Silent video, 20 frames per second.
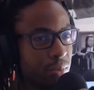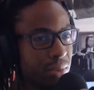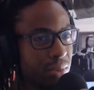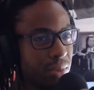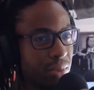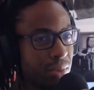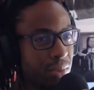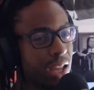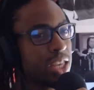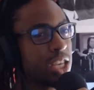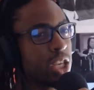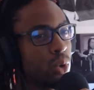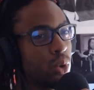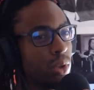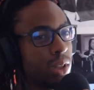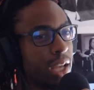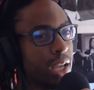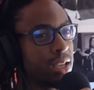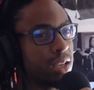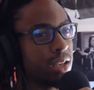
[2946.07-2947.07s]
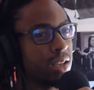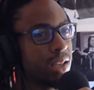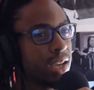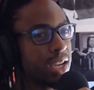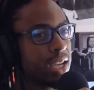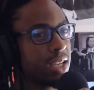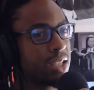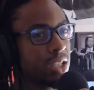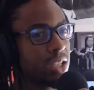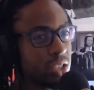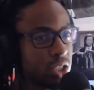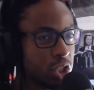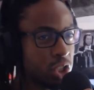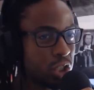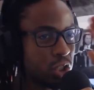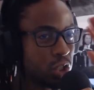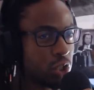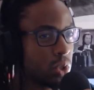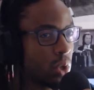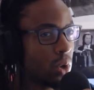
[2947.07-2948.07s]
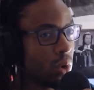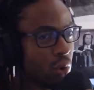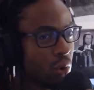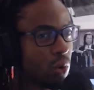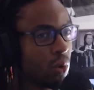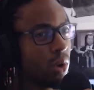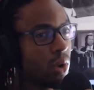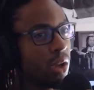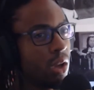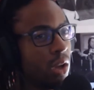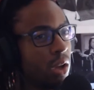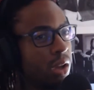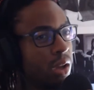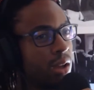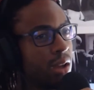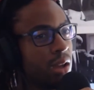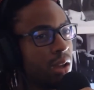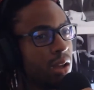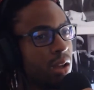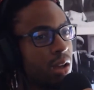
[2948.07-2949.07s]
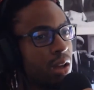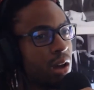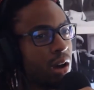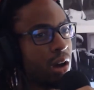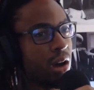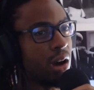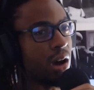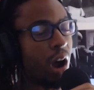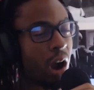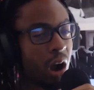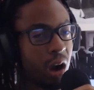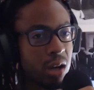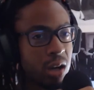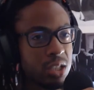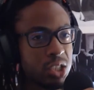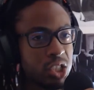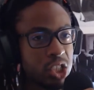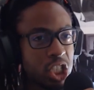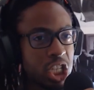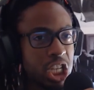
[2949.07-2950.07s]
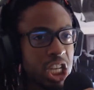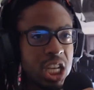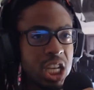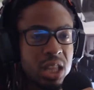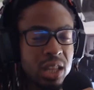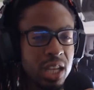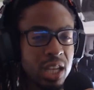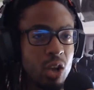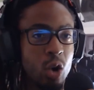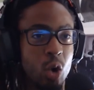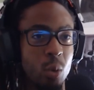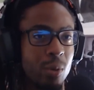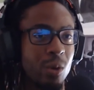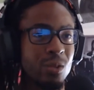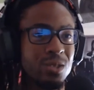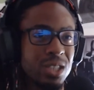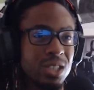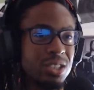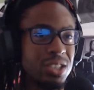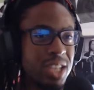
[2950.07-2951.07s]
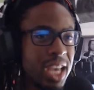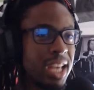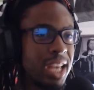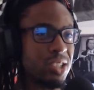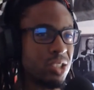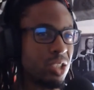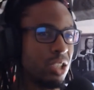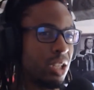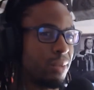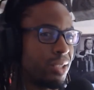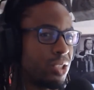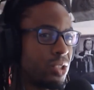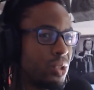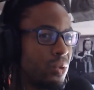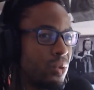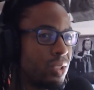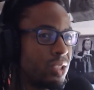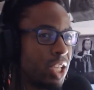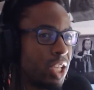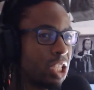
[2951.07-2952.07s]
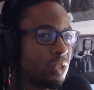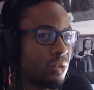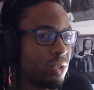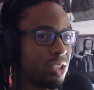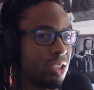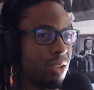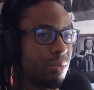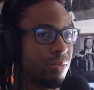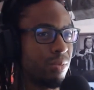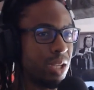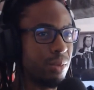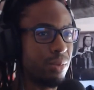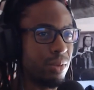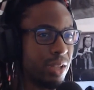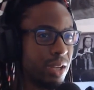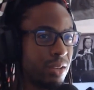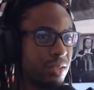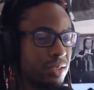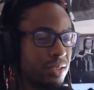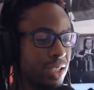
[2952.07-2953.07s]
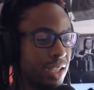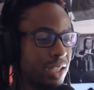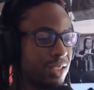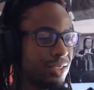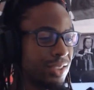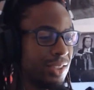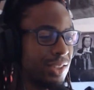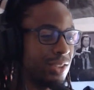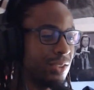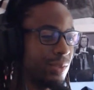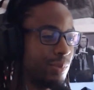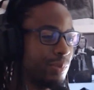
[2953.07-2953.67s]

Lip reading: then I think you would like it, because it's just so artsy and like almost intense, a little bit too intense for some people, I would say. So